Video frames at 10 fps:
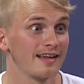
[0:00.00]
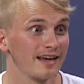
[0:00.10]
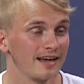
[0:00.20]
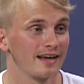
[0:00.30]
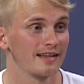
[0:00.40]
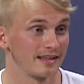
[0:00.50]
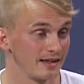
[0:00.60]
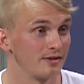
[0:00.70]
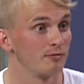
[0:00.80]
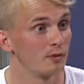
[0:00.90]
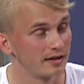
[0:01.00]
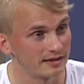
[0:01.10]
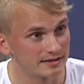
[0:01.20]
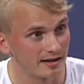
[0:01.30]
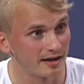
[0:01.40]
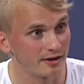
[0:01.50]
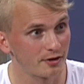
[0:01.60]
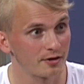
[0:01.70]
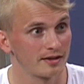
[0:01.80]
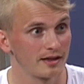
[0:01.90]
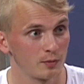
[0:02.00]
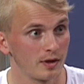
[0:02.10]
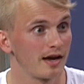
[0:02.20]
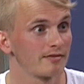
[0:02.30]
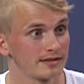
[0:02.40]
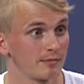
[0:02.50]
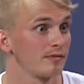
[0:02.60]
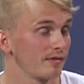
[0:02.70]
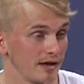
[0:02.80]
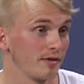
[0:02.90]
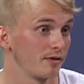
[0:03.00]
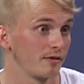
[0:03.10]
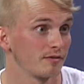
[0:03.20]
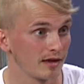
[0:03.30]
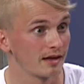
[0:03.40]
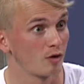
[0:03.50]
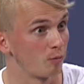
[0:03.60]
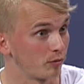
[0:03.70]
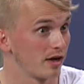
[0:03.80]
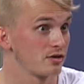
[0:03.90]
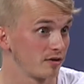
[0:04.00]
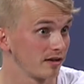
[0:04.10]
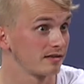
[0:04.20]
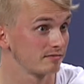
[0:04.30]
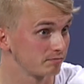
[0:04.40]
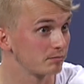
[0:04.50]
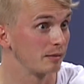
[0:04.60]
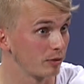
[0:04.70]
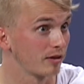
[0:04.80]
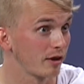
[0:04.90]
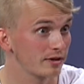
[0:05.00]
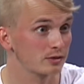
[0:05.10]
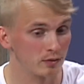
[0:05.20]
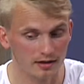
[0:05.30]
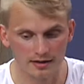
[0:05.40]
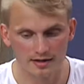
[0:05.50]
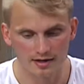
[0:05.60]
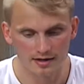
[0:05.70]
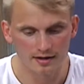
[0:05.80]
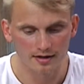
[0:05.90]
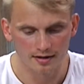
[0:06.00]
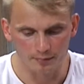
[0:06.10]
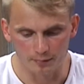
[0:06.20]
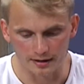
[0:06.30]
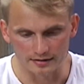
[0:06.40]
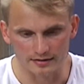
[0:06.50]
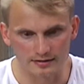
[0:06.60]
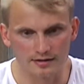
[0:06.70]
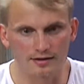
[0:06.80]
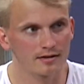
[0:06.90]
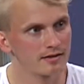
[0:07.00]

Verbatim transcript: yeah, and then one designer, and then we have some other like operational people there as mm -hmm. well. Mm-hmm. But how did